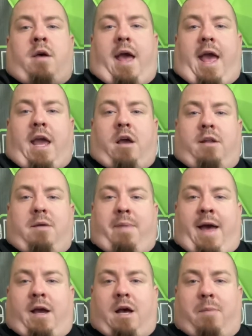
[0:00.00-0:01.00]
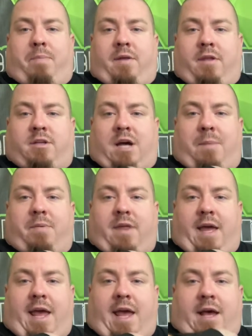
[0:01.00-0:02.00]
Angle it back up on the top of
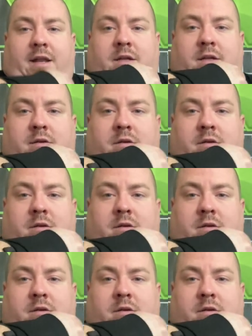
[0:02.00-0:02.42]
the hand,